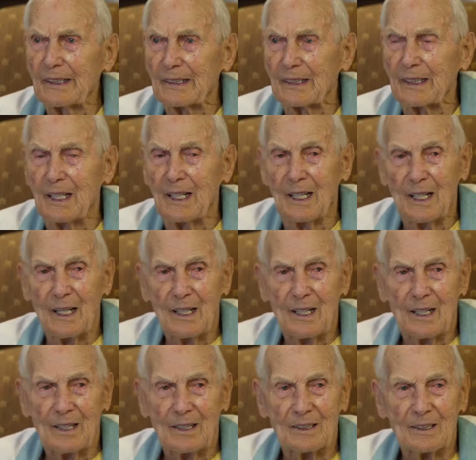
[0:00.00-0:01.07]
And
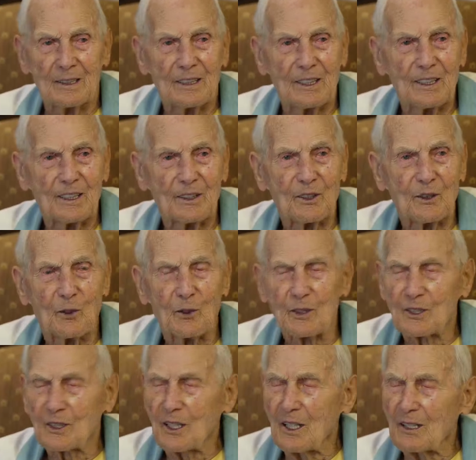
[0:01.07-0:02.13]
See, I know
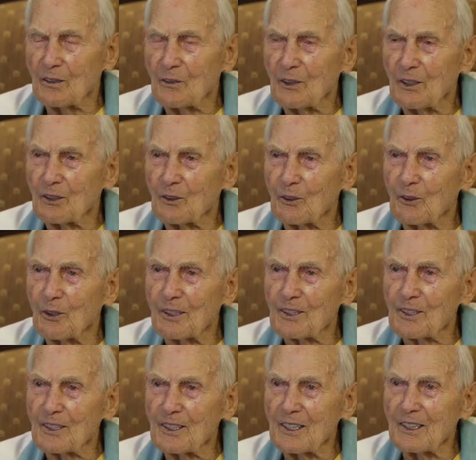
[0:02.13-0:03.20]
it's kind of
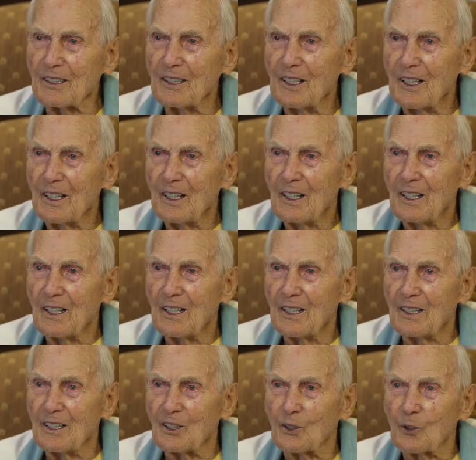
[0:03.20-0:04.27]
interesting.
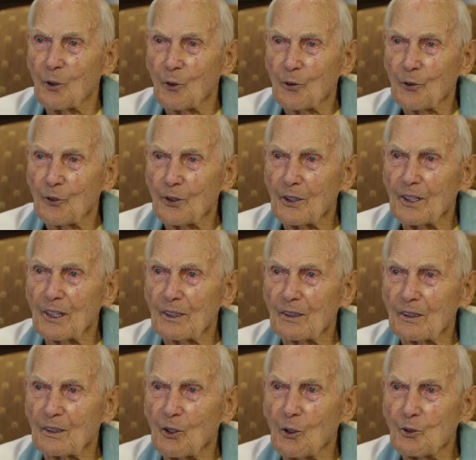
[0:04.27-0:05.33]
It goes
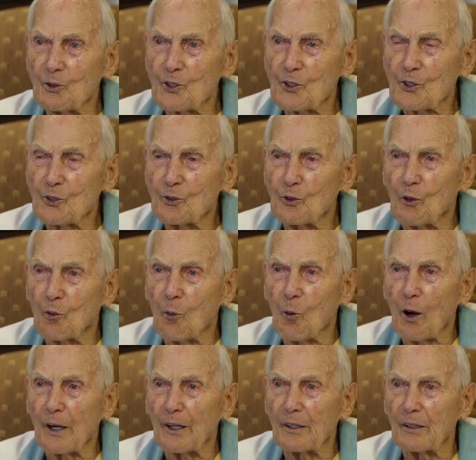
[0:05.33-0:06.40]
through a
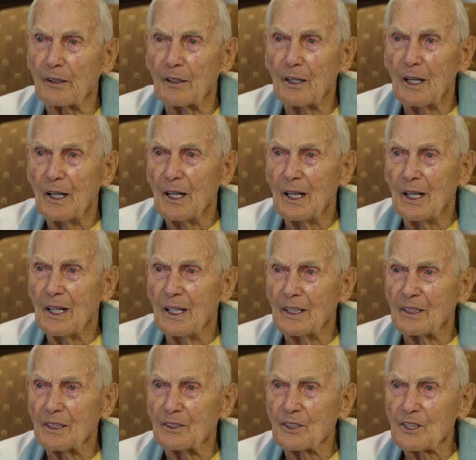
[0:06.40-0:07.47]
wire, and
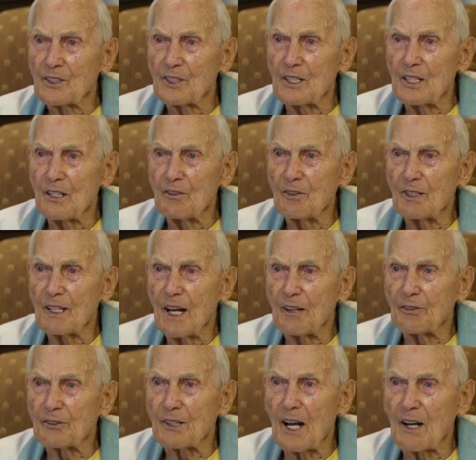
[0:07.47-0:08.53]
it doesn't even
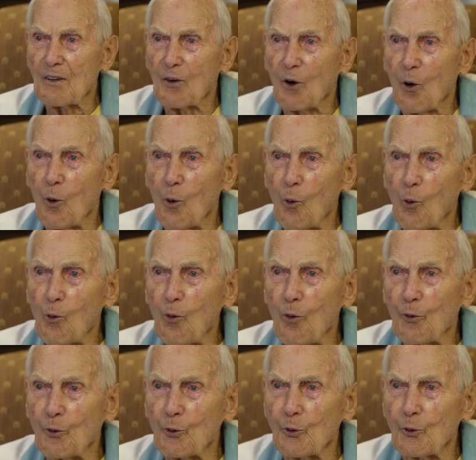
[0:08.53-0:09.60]
have to have a hole
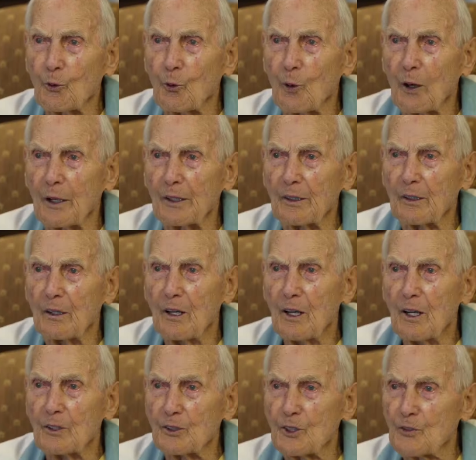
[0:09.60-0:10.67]
through the wire
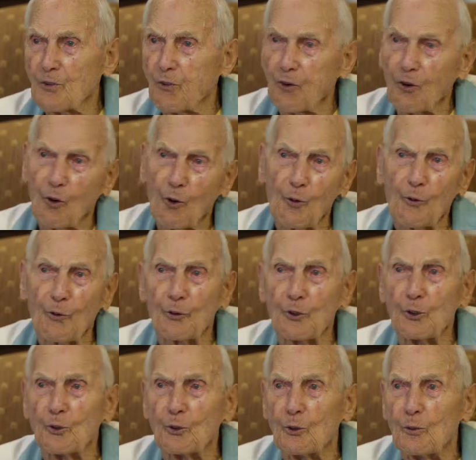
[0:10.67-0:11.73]
to flow
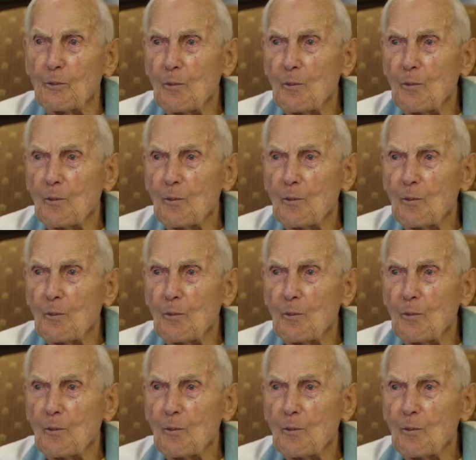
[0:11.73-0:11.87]
through.